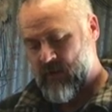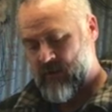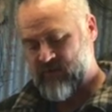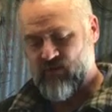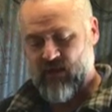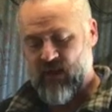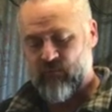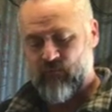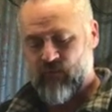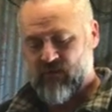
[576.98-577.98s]
That's got a
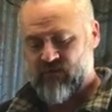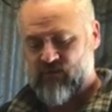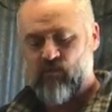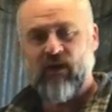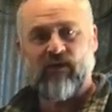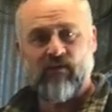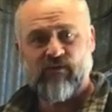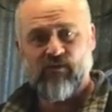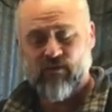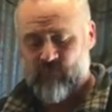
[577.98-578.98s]
couple of reasons. One, it
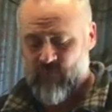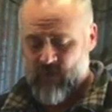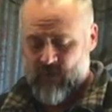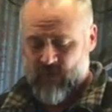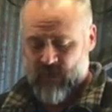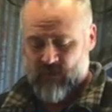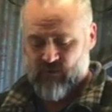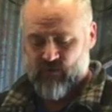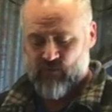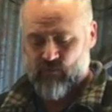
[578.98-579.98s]
looks good, and
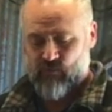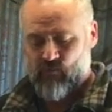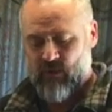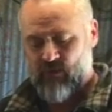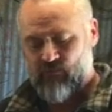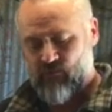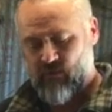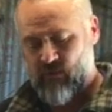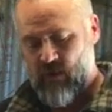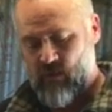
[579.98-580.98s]
two, when you
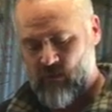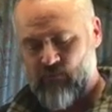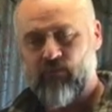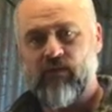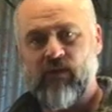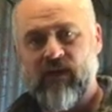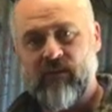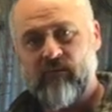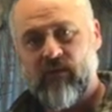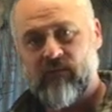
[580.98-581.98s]
drill the hole through the
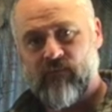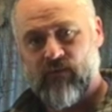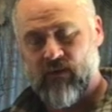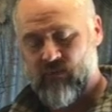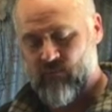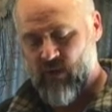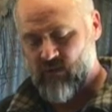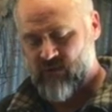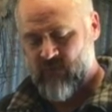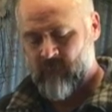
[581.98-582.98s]
limb or the limb bolt,